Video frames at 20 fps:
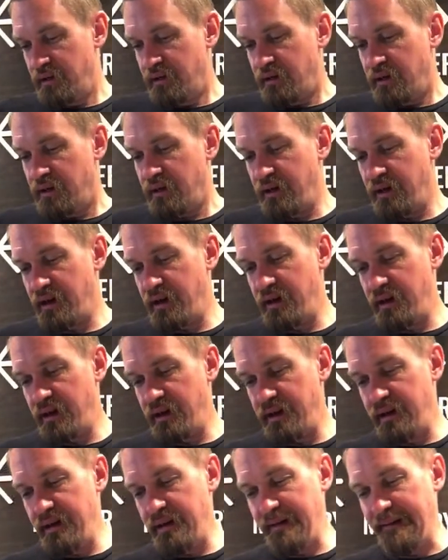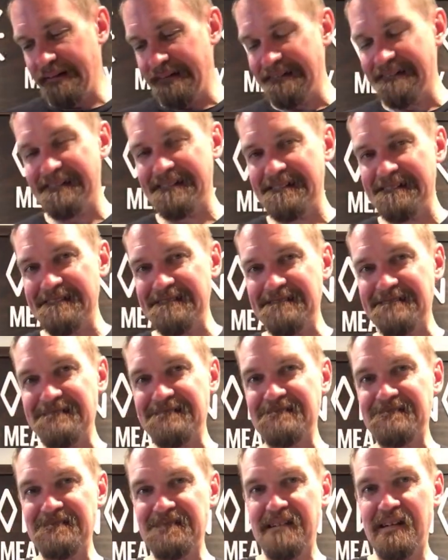
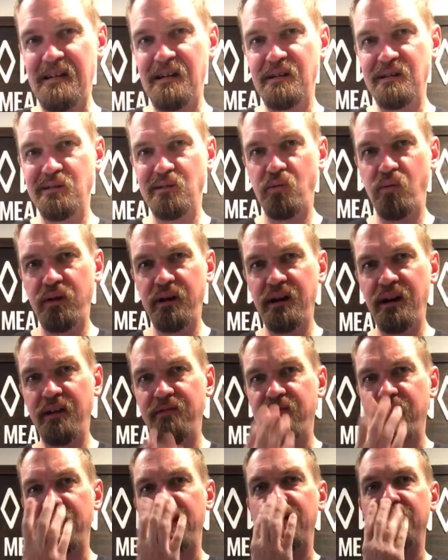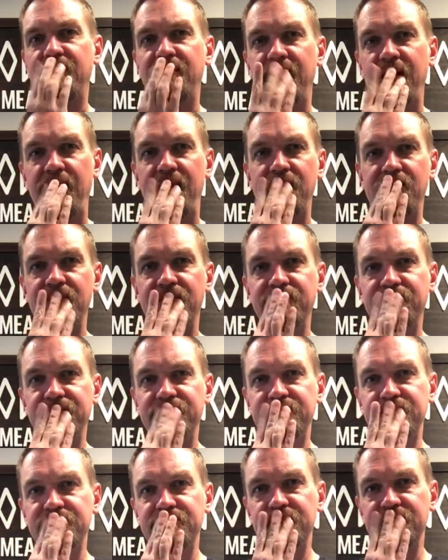What did I forget today?
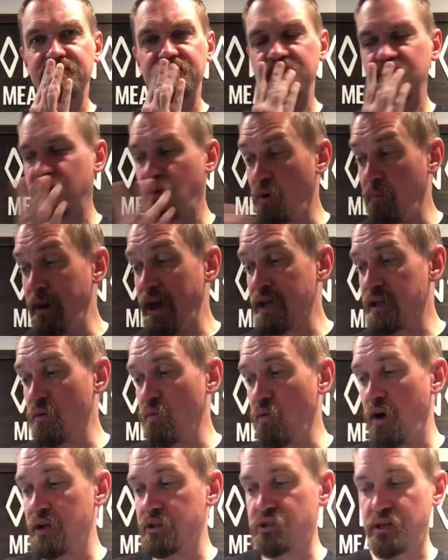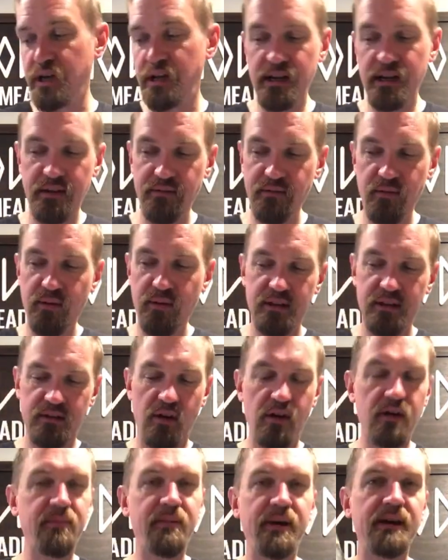Go back and watch. I didn't even really
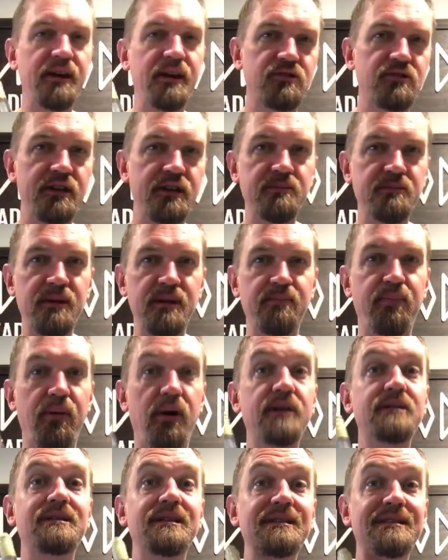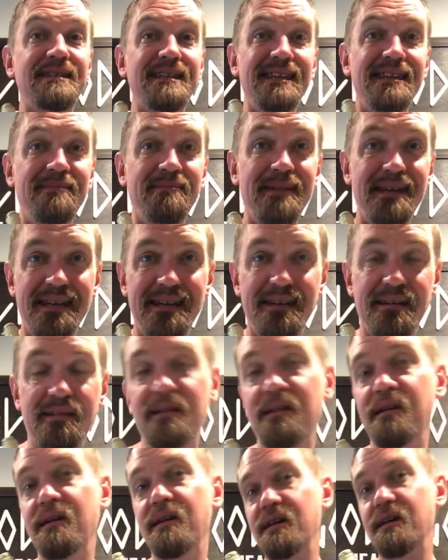talk about yesterday's mead. Boston Tea Mead.
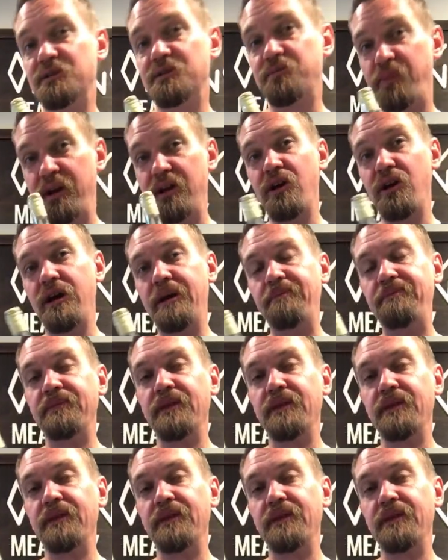It's pretty good.